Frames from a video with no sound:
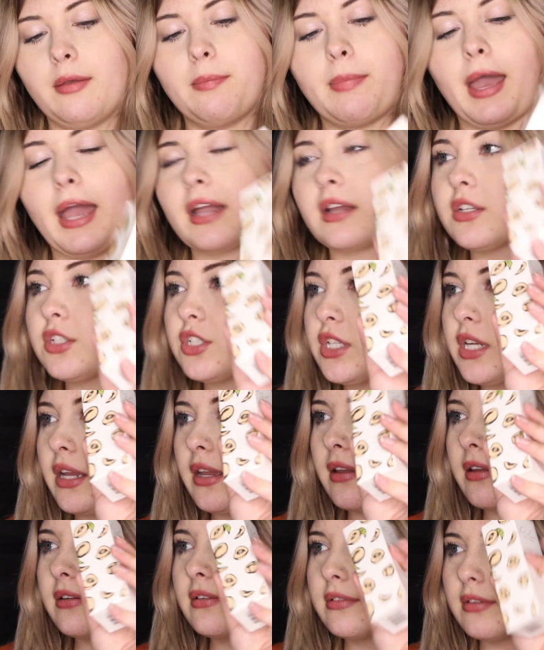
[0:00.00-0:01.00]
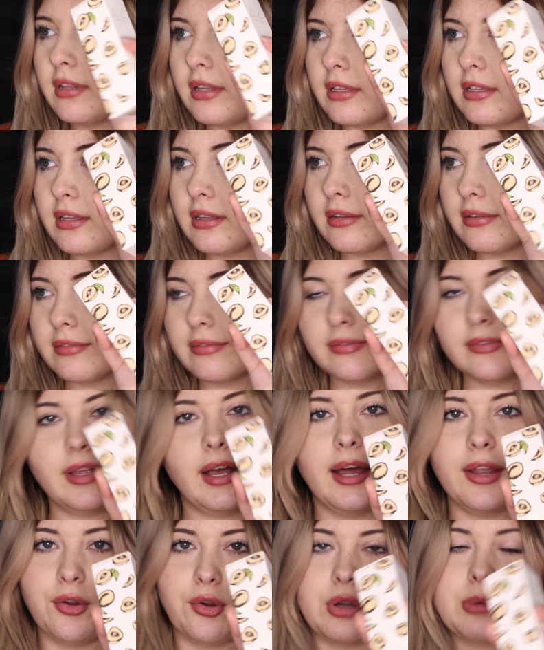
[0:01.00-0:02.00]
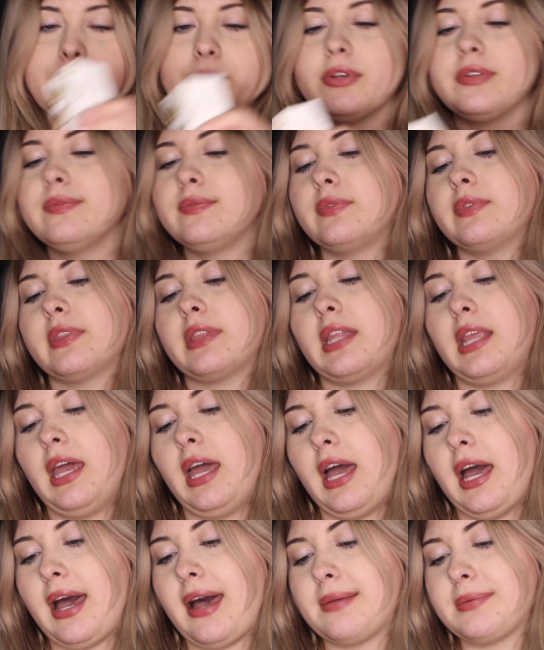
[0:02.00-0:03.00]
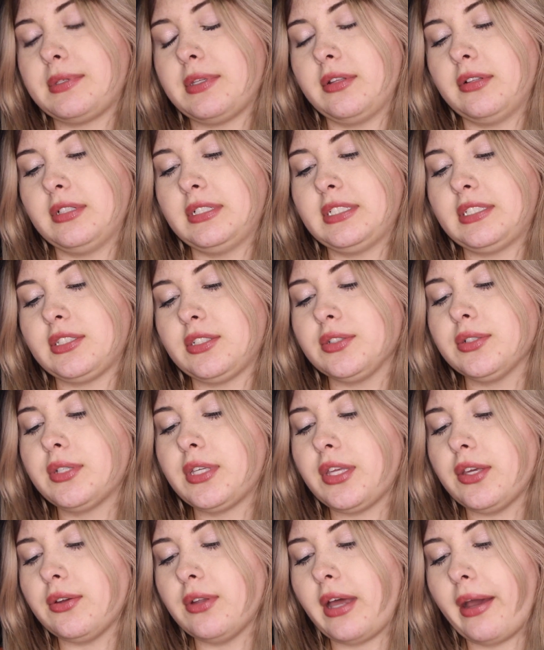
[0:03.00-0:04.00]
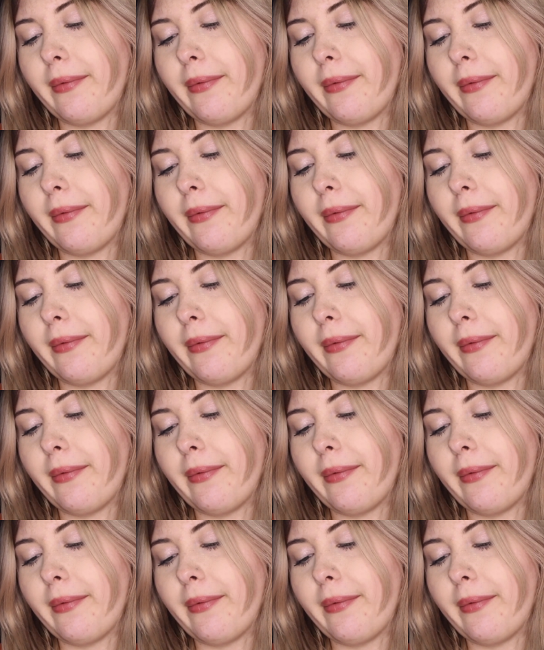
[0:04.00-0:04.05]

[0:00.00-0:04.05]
Packaging, adorable, absolutely so cute.